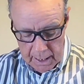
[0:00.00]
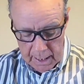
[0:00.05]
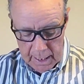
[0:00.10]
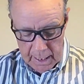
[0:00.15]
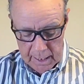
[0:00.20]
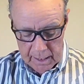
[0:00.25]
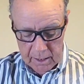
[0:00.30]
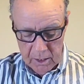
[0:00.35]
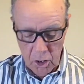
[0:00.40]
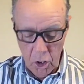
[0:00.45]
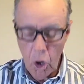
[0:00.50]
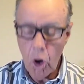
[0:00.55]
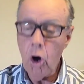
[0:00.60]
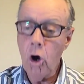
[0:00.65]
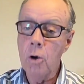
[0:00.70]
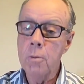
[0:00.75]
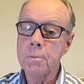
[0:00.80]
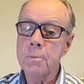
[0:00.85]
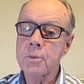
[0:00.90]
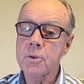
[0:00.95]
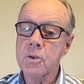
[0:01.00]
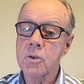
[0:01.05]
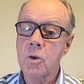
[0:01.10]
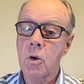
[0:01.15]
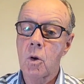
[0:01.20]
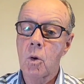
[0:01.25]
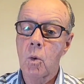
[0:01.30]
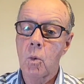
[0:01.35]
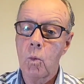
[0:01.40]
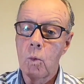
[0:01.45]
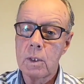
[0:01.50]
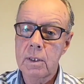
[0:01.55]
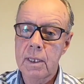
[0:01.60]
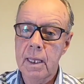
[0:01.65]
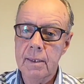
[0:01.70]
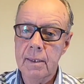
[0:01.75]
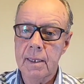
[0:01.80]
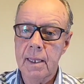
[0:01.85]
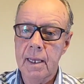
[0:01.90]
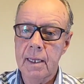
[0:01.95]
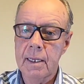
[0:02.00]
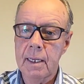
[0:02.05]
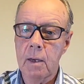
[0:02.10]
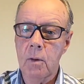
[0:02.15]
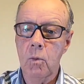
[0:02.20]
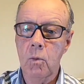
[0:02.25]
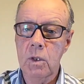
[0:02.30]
it comes with the antenna